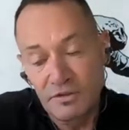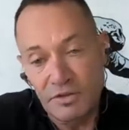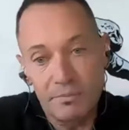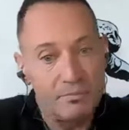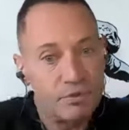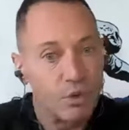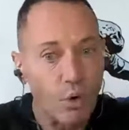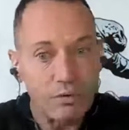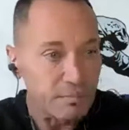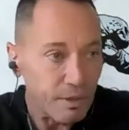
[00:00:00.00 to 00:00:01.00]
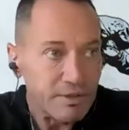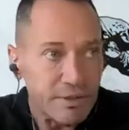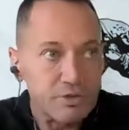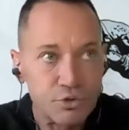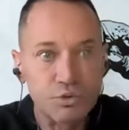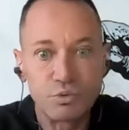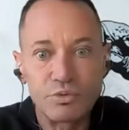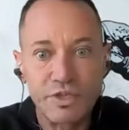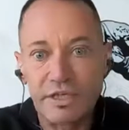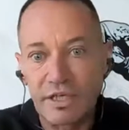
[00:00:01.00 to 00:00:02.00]
Some don't, but I do
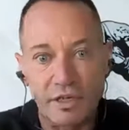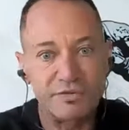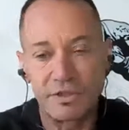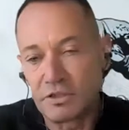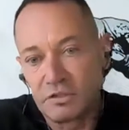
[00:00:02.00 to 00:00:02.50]
take caffeine.